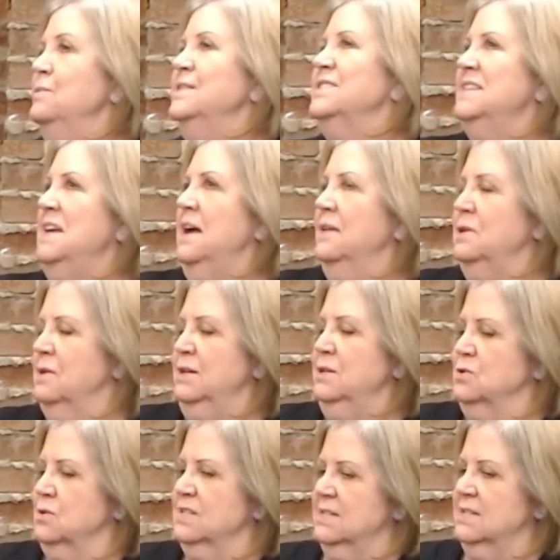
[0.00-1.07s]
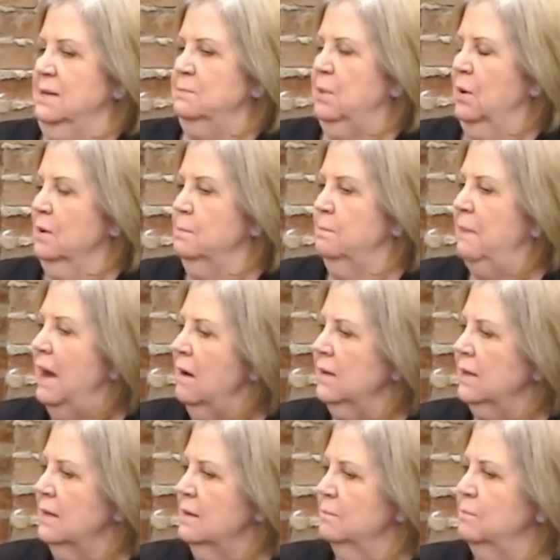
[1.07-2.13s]
here was the other interesting part
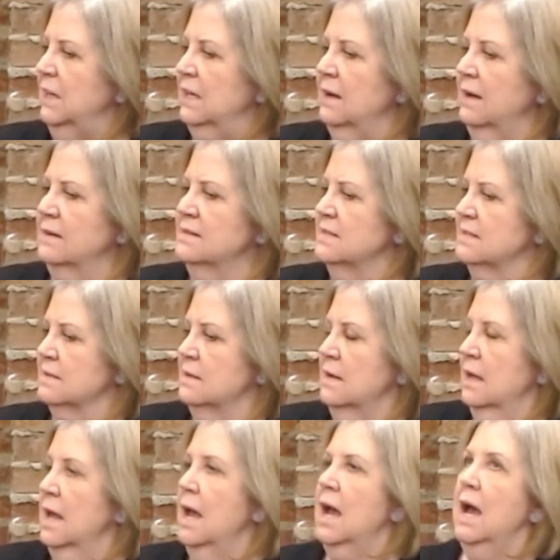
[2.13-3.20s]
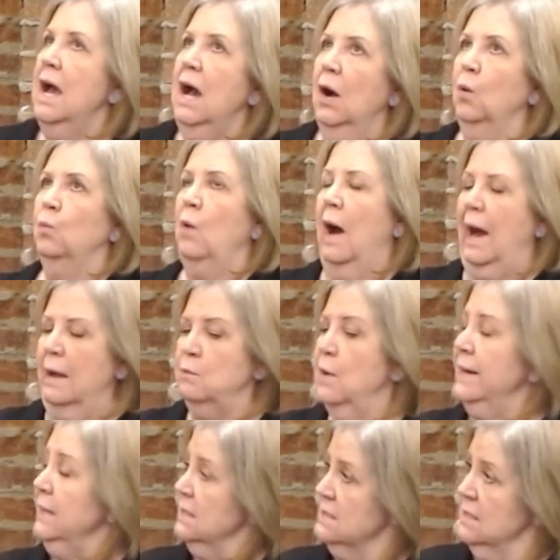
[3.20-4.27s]
about it, because
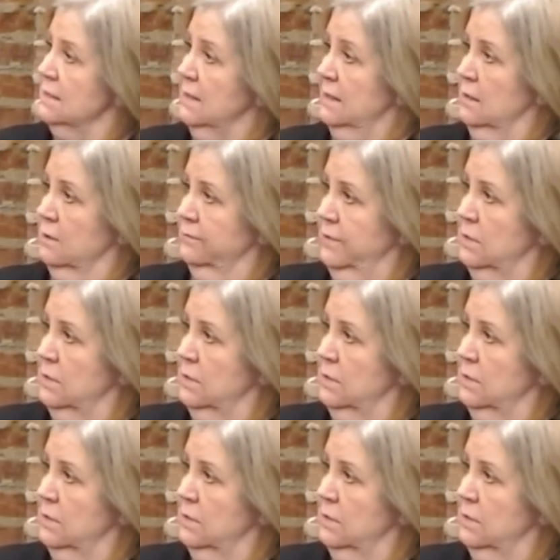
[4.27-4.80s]
I went into the